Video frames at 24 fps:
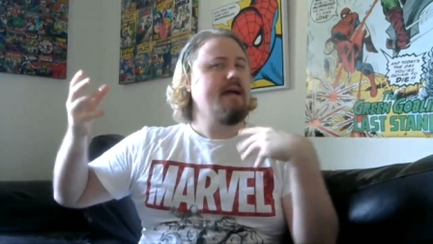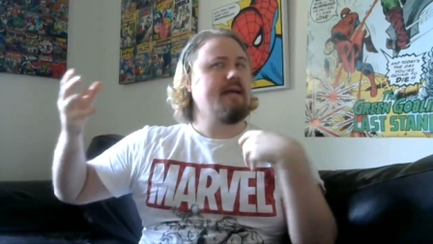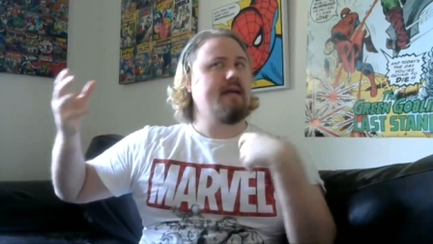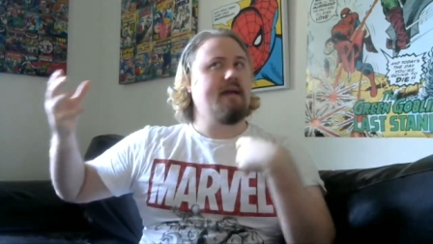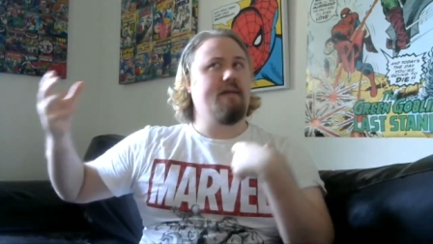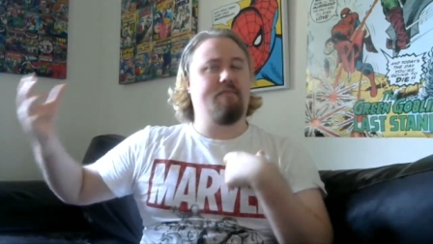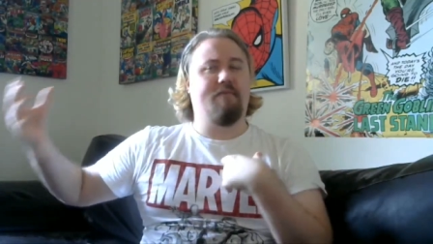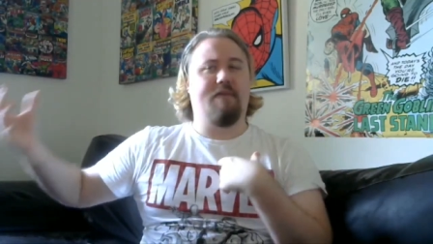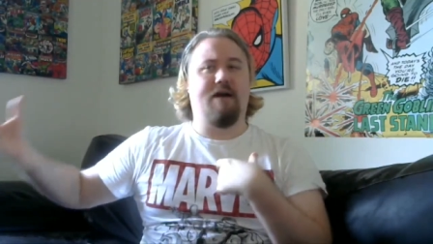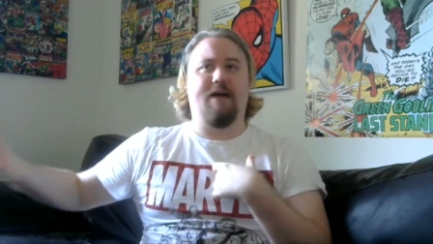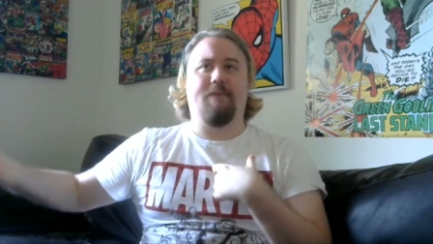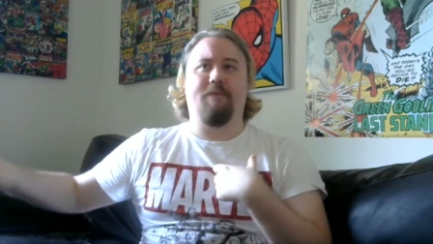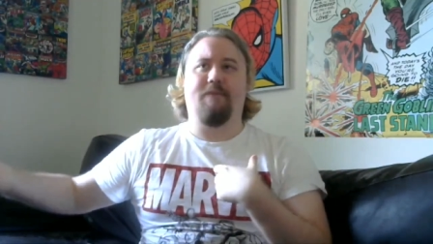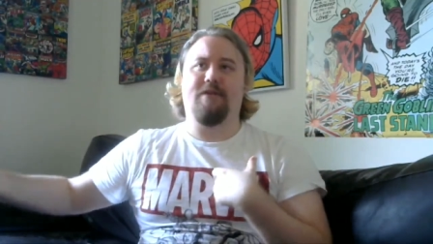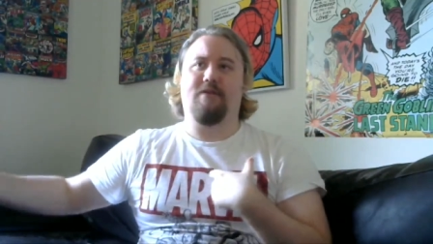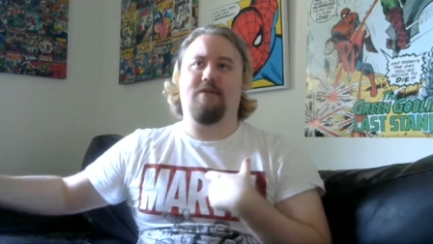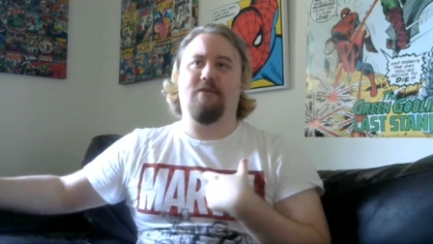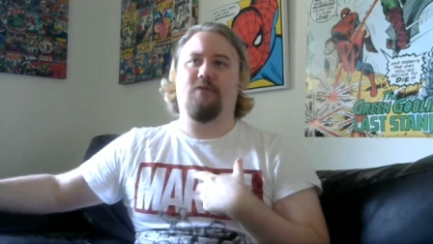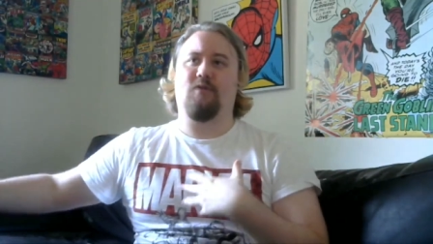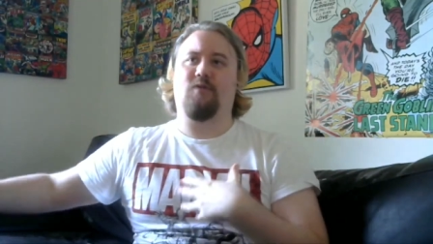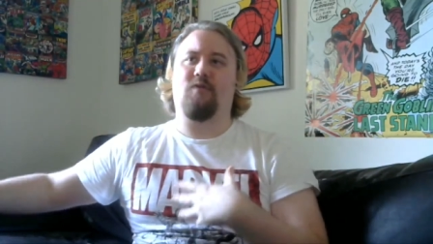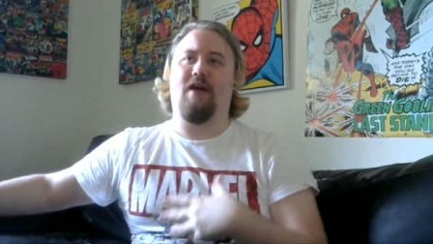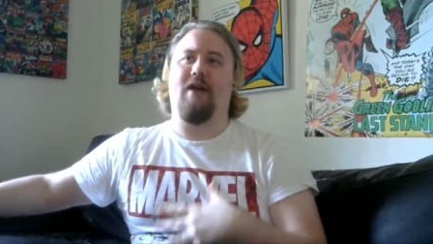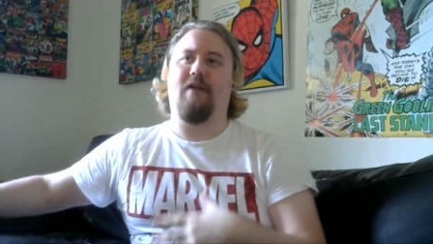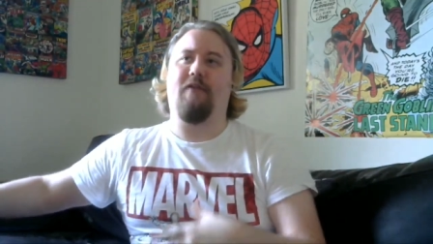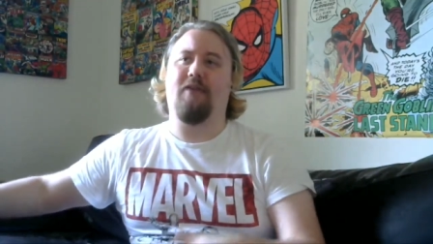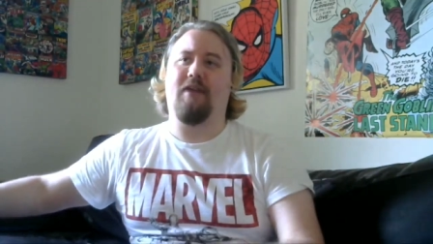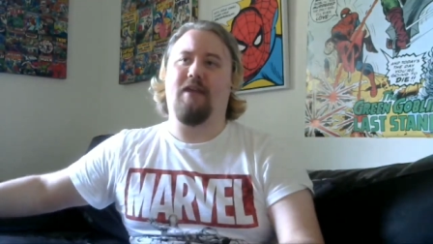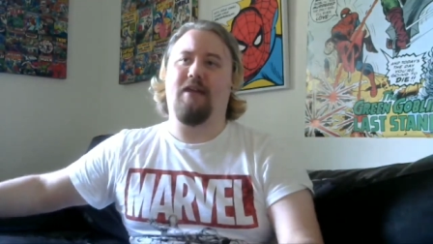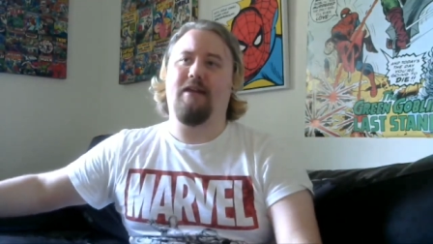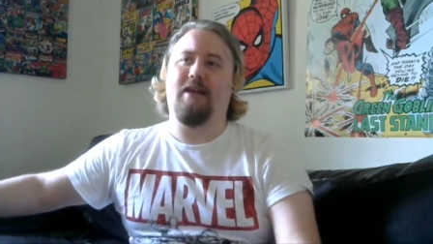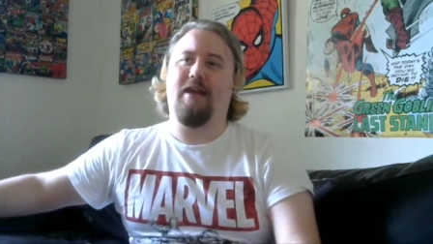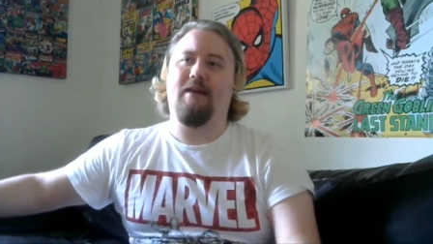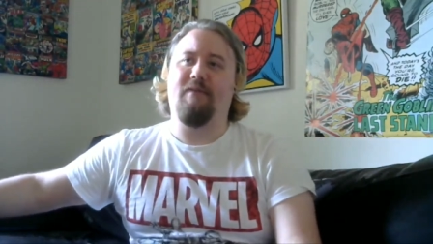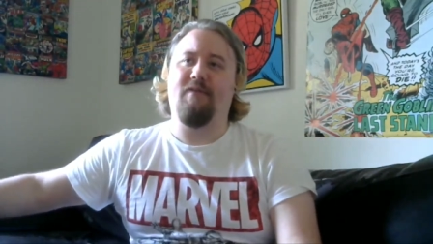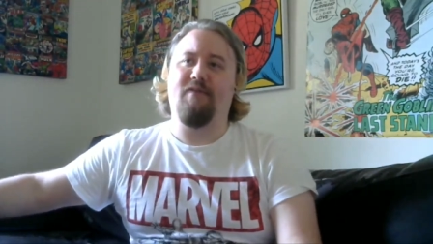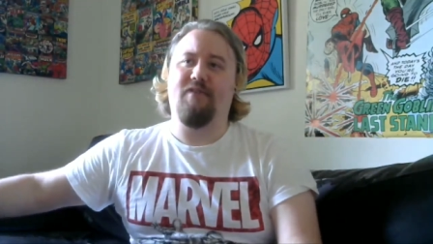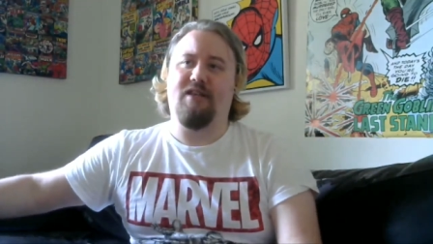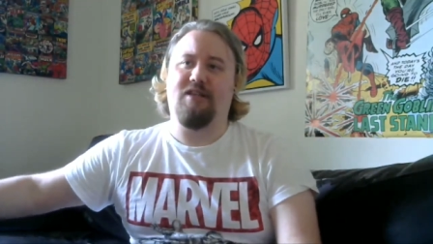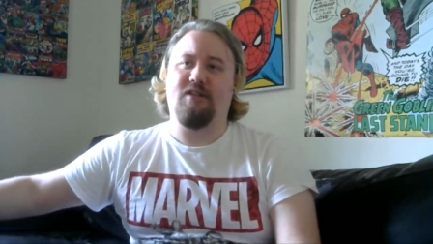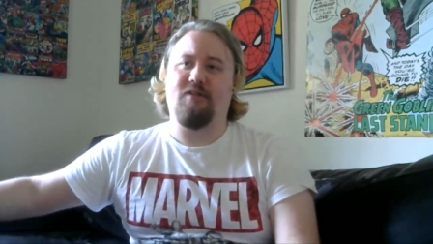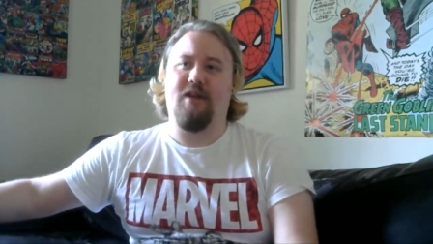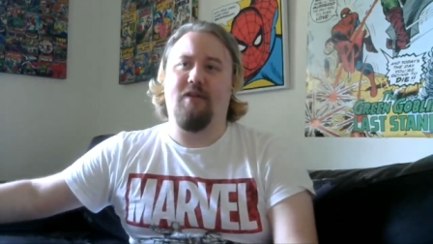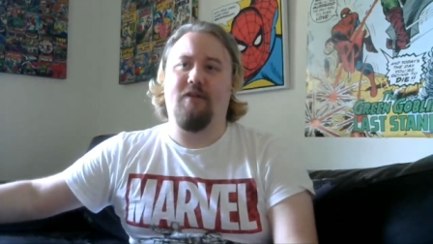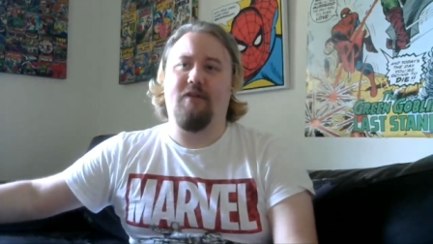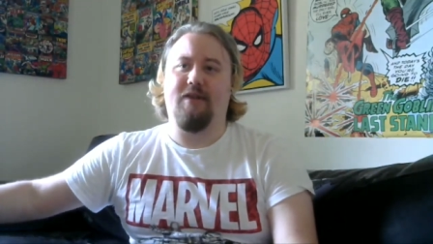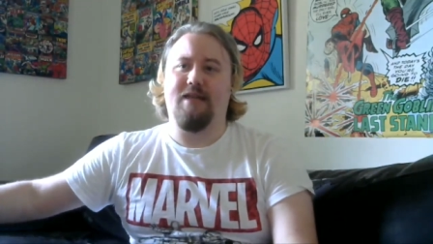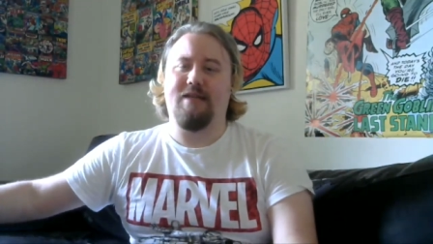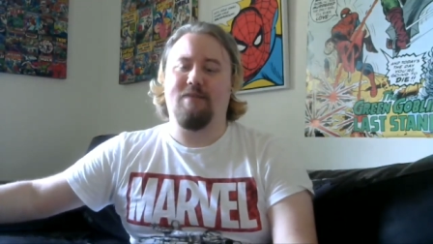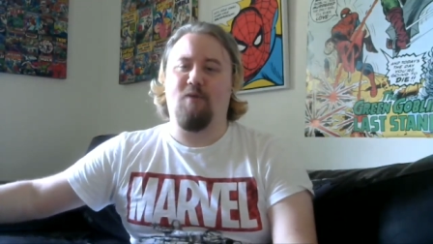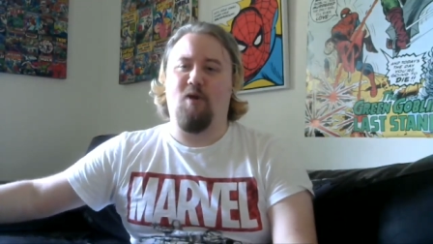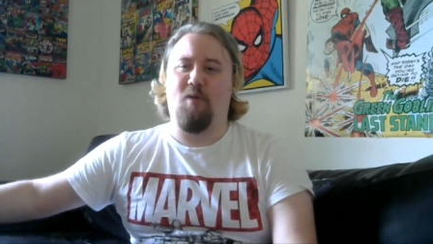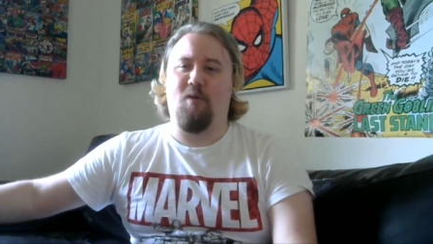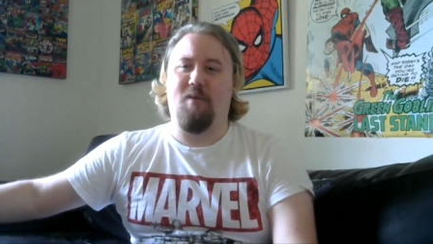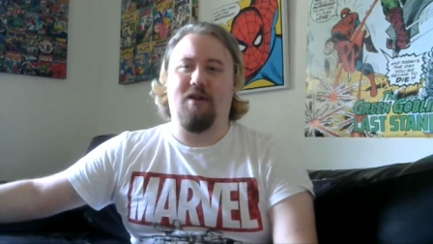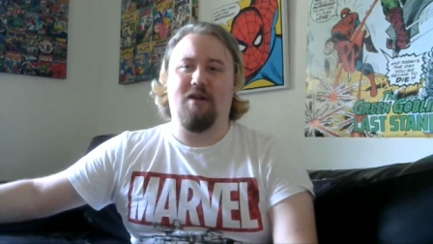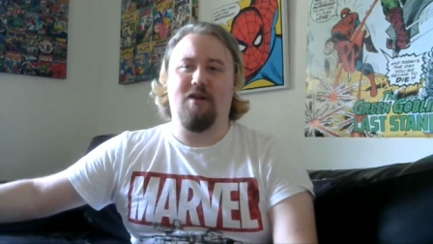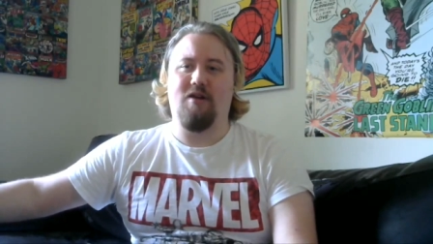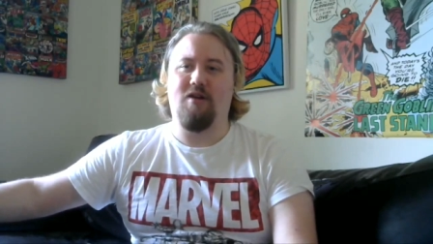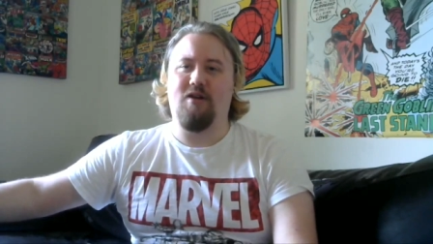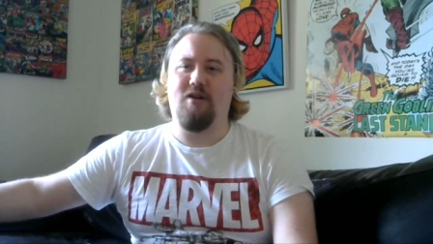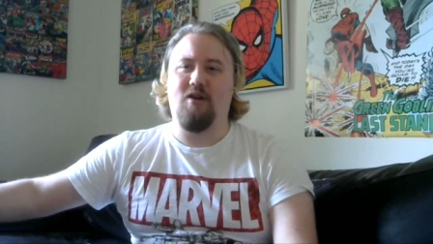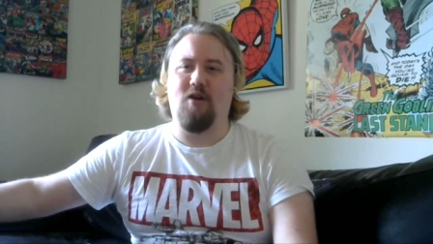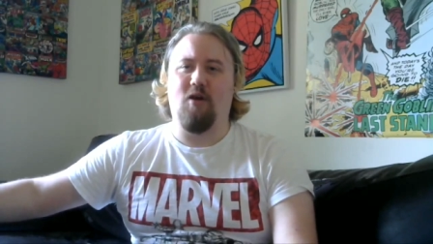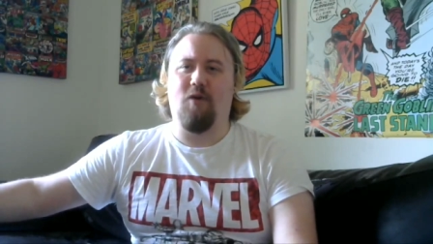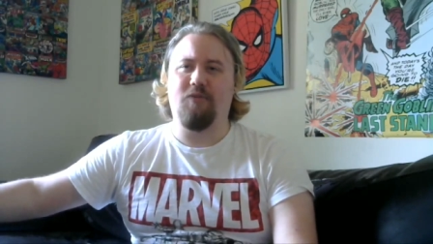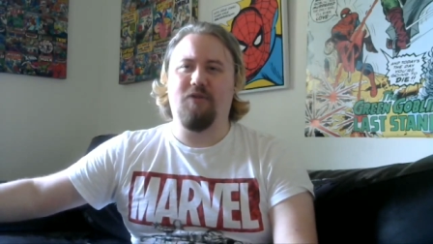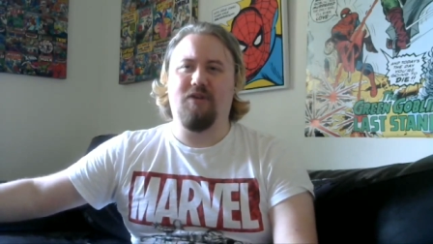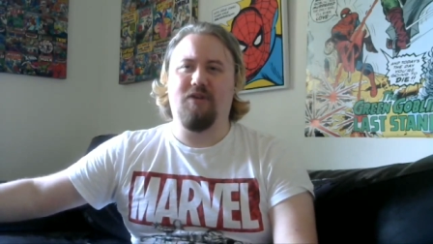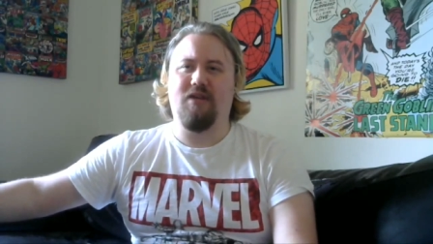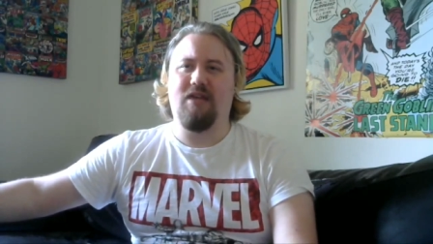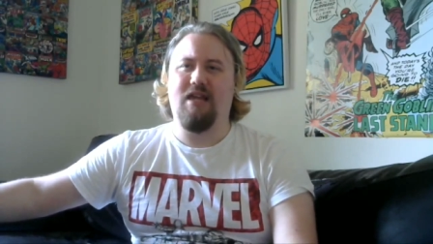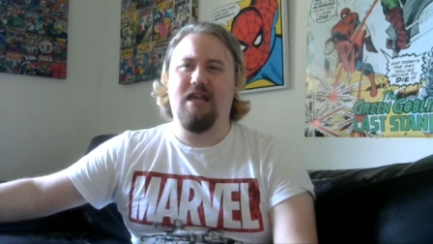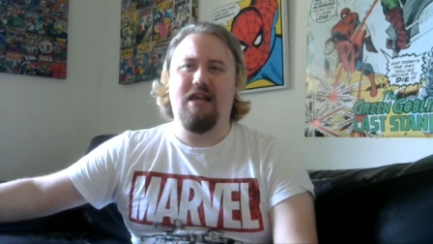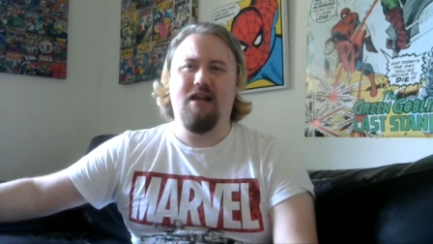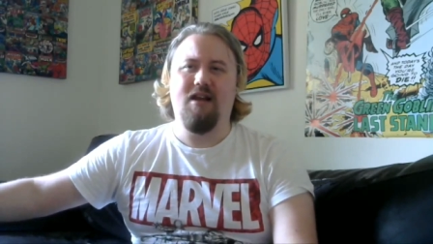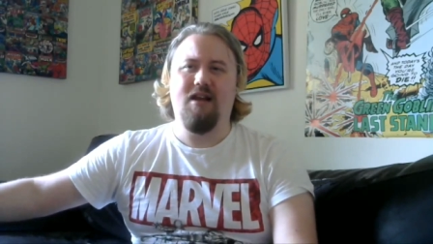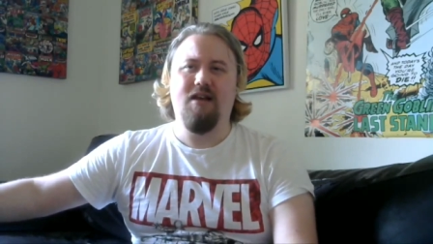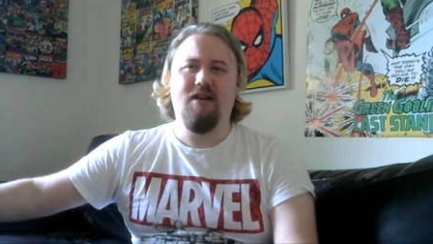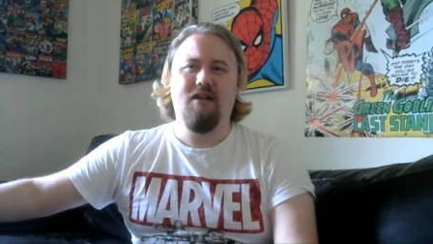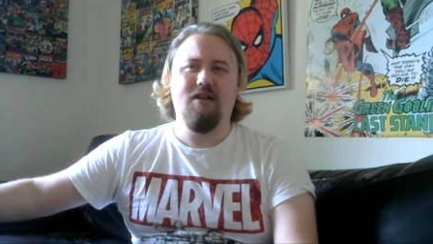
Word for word: There might be some strategy there, but the strategy is more about don't kill